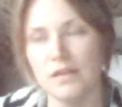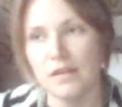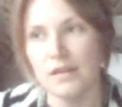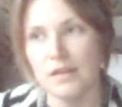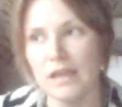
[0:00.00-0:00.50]

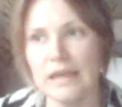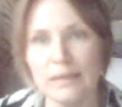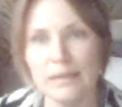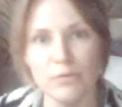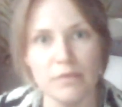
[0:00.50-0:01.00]
enable
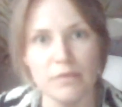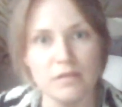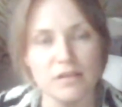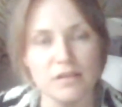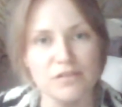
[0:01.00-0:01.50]
myself.
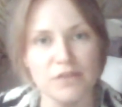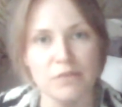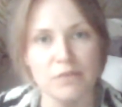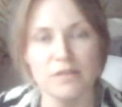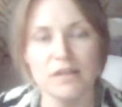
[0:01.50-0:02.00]
I want to
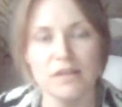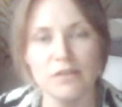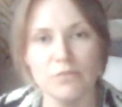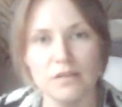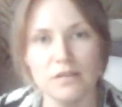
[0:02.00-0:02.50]
heal
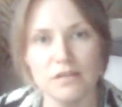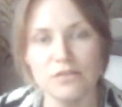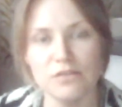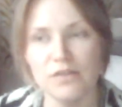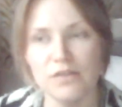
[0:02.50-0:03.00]
myself. I
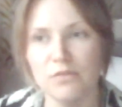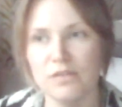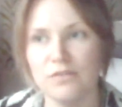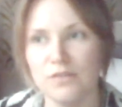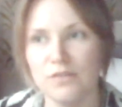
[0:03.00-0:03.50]
want to
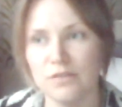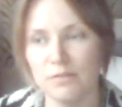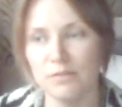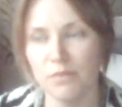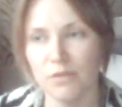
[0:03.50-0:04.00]
feel
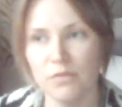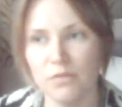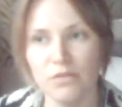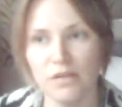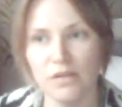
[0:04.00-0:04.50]
empowered
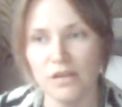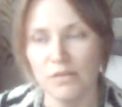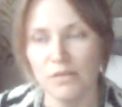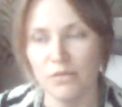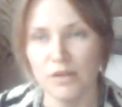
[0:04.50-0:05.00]

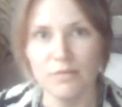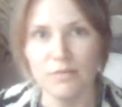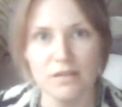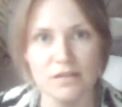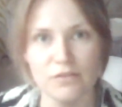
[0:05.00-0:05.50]
within
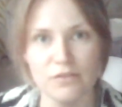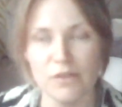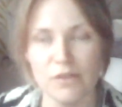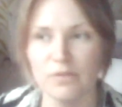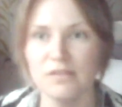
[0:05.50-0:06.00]
myself. I want
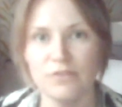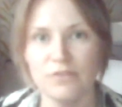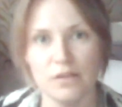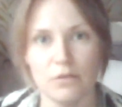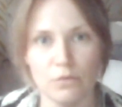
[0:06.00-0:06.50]
to feel at
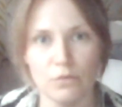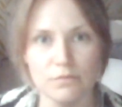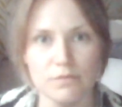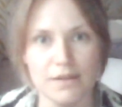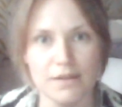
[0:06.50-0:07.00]
home.
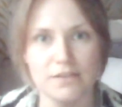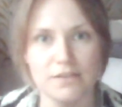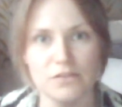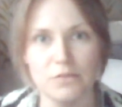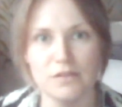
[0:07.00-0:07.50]
I just
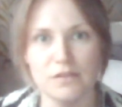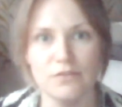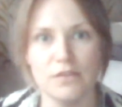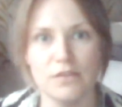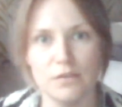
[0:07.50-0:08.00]
want to feel at
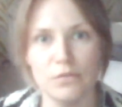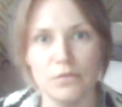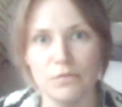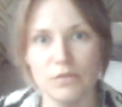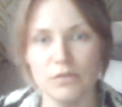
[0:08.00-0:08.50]
home
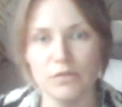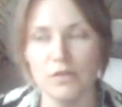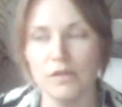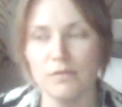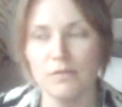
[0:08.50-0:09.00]
with
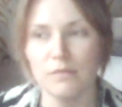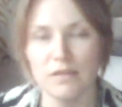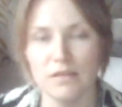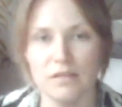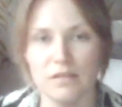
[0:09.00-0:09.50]

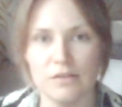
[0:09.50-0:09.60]
myself.